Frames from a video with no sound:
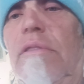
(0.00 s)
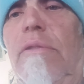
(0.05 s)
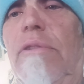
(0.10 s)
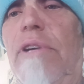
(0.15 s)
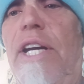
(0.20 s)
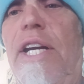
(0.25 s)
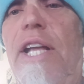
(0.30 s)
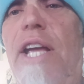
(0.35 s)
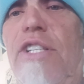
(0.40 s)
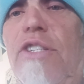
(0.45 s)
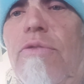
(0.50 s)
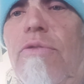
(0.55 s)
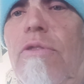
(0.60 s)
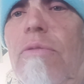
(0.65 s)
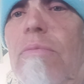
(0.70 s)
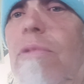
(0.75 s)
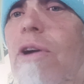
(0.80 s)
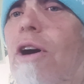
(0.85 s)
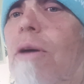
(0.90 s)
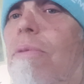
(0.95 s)
the radiation
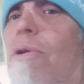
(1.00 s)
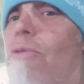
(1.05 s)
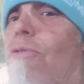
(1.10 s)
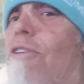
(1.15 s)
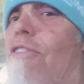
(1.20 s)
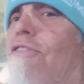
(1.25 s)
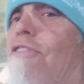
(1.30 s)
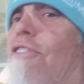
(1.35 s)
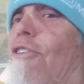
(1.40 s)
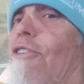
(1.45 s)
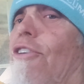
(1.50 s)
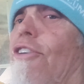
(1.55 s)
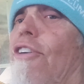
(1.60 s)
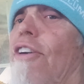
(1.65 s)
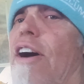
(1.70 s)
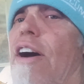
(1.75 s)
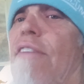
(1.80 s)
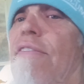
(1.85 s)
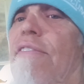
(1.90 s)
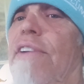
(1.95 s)
room all but one
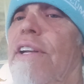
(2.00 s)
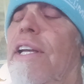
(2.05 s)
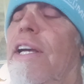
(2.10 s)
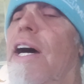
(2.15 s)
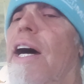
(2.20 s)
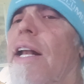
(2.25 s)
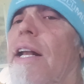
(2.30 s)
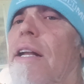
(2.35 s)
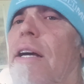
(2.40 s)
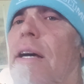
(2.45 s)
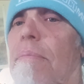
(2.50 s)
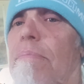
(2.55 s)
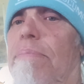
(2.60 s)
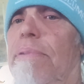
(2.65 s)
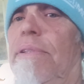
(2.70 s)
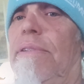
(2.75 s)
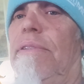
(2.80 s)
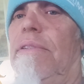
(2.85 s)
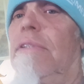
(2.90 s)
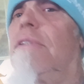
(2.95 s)
photograph, and he got it
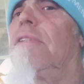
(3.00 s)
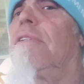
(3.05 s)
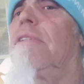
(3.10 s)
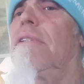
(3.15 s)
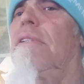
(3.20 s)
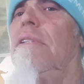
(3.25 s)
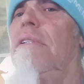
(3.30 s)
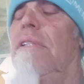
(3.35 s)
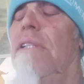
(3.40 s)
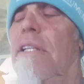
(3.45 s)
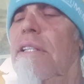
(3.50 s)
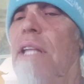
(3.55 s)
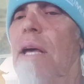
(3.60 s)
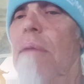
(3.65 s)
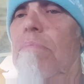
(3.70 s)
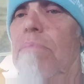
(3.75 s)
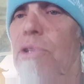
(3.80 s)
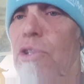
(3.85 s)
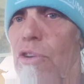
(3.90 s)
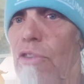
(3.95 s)
up in
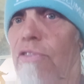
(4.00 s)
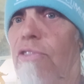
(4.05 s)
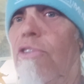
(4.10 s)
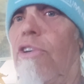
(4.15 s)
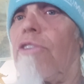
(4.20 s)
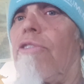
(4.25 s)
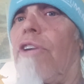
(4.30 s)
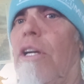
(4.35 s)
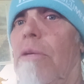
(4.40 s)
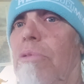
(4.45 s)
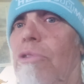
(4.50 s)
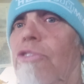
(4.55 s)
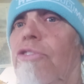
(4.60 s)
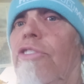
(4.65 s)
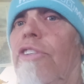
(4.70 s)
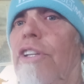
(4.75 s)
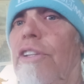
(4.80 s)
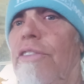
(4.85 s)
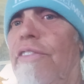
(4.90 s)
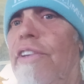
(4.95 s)
that beautiful, incredible
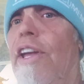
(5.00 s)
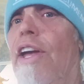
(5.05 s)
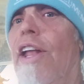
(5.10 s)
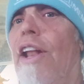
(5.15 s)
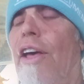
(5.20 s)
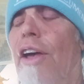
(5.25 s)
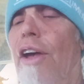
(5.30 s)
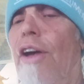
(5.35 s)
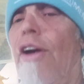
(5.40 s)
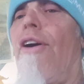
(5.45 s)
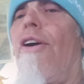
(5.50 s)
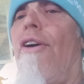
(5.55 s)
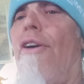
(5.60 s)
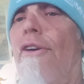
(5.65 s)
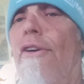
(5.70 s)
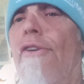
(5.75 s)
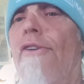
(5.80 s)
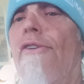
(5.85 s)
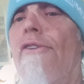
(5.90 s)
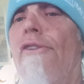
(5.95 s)
city, Vienna.
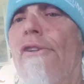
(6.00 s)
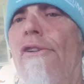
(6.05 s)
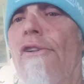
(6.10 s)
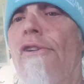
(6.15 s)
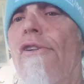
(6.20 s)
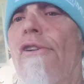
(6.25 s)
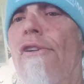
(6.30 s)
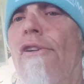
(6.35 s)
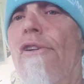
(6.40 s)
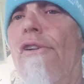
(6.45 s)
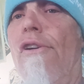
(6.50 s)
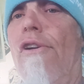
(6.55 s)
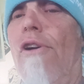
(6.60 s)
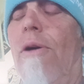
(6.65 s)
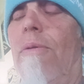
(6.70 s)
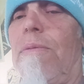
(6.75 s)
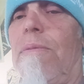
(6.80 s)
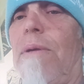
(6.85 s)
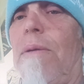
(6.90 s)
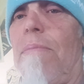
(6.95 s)

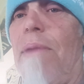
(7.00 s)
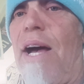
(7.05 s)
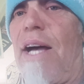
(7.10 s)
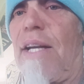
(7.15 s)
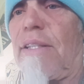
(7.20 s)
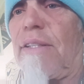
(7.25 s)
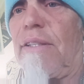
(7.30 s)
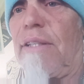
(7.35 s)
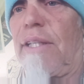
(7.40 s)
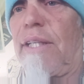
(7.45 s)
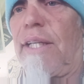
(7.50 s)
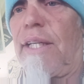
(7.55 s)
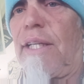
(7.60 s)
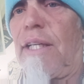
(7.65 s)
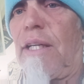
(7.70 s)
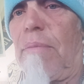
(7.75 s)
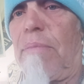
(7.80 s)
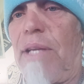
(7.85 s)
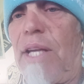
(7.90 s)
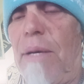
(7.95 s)
Hope to be back there
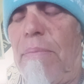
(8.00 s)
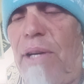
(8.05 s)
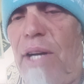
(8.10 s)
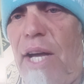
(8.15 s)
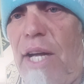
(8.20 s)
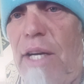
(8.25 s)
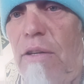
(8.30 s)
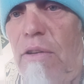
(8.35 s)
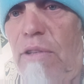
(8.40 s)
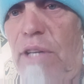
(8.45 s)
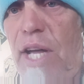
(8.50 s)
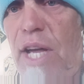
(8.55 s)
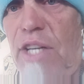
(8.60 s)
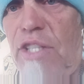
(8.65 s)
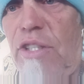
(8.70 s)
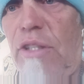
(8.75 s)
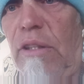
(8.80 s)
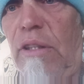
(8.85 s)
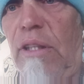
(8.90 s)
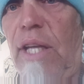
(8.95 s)
again. I'll be up at Idaho
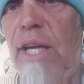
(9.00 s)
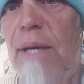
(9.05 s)
National